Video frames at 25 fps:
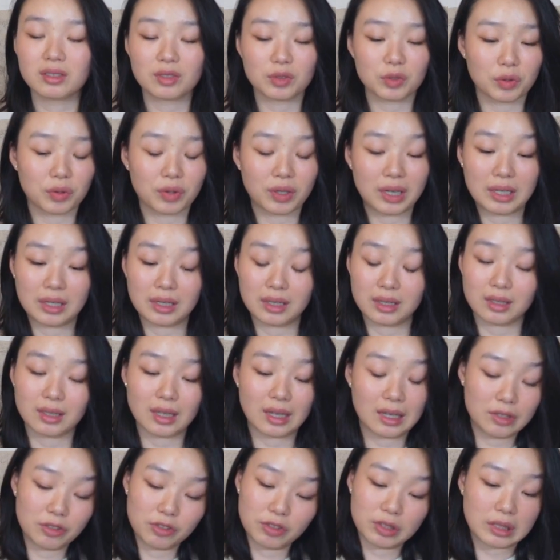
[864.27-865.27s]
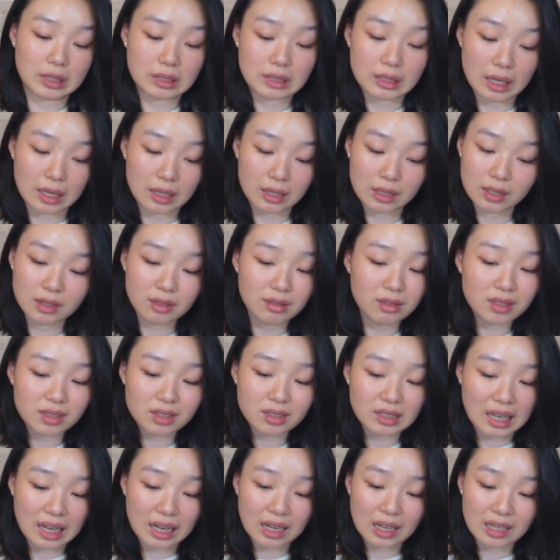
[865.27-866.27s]
So I just decided
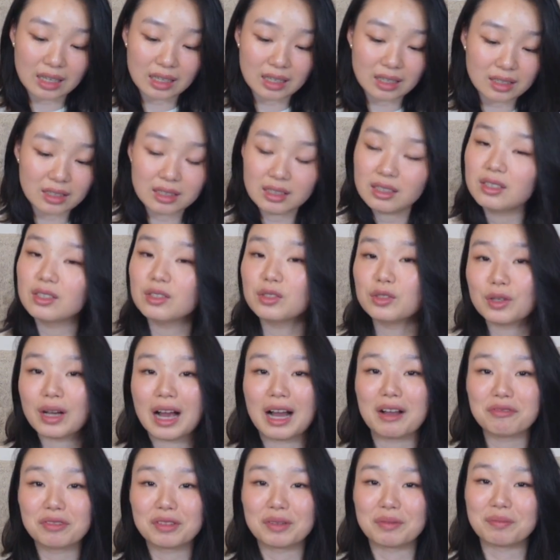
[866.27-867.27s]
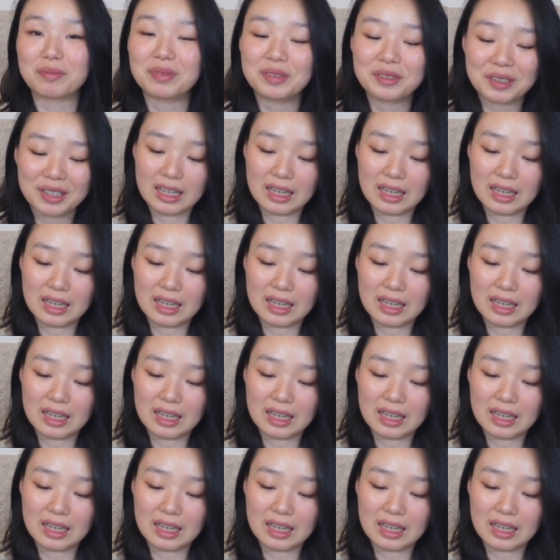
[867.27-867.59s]
I needed to have them.